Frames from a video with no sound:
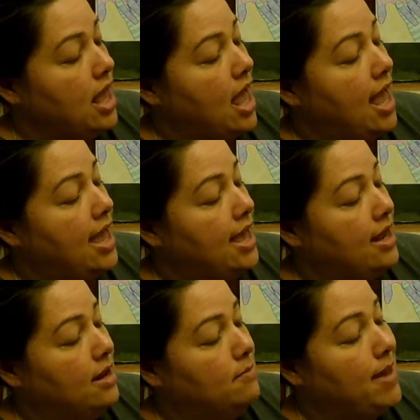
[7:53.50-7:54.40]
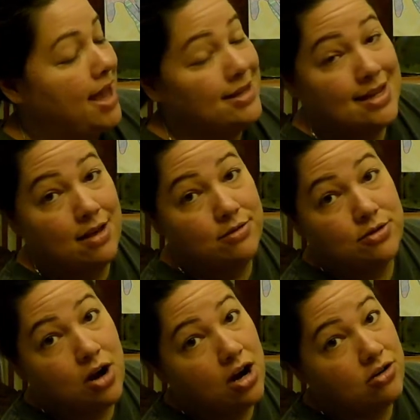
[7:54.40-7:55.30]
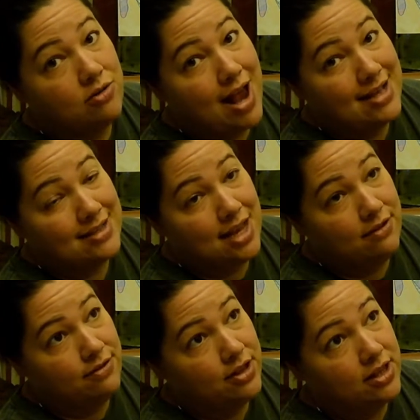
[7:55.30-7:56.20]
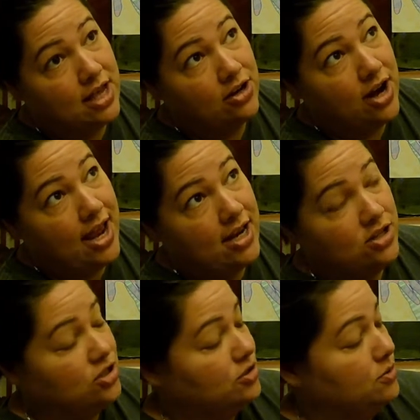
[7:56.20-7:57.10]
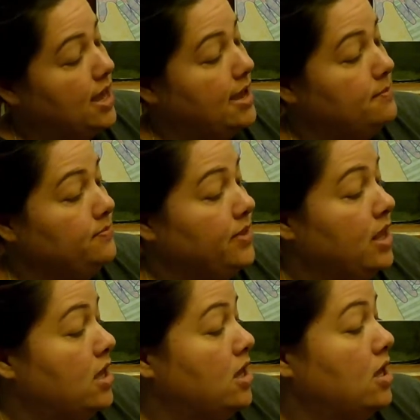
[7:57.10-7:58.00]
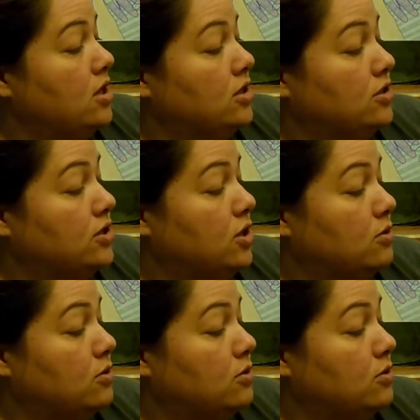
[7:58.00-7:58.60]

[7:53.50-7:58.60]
and back down to our grass line for the letter H, okay? So